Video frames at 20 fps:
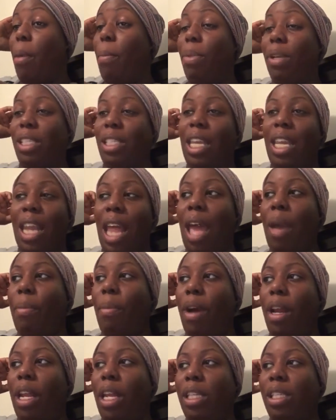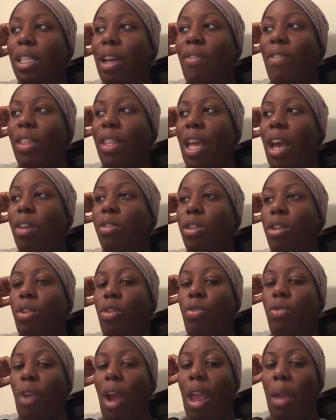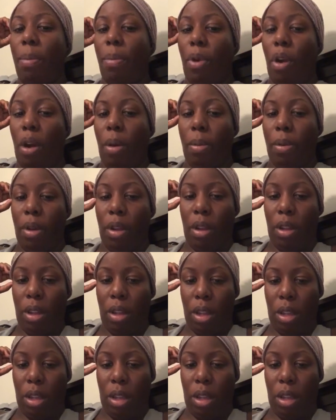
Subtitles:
but see that money, 7,000. You right, Barbara.